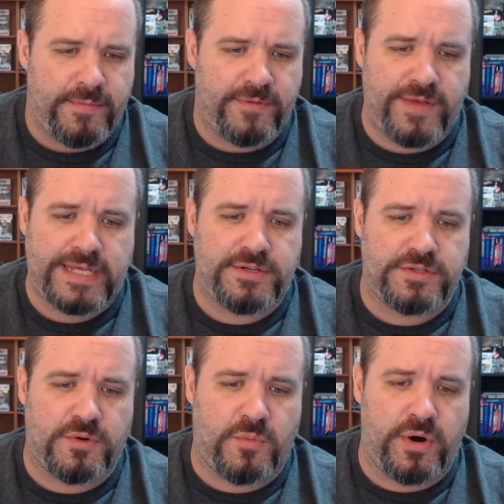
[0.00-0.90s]

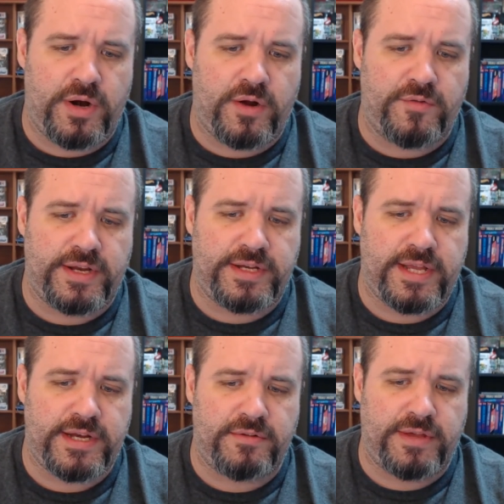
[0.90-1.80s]
Investors are worried over
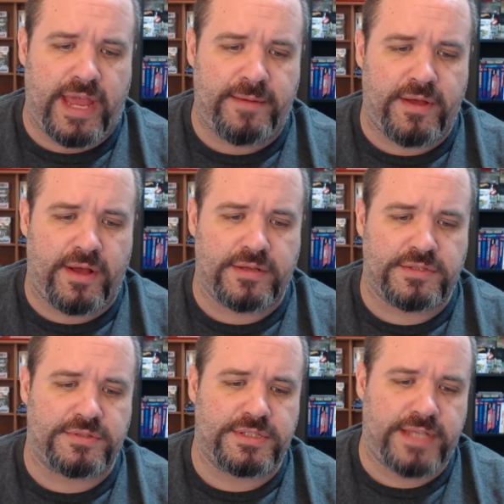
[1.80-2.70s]
Nintendo game
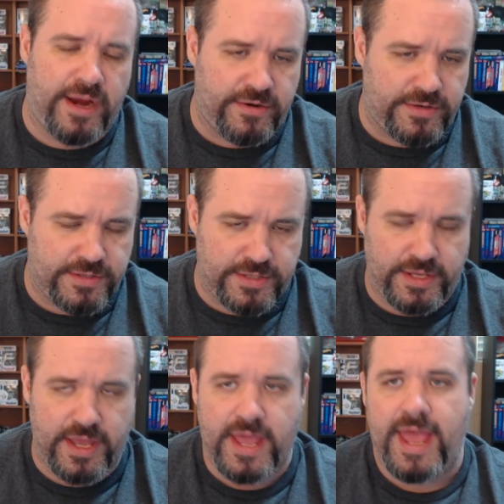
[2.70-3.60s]
console scarcity.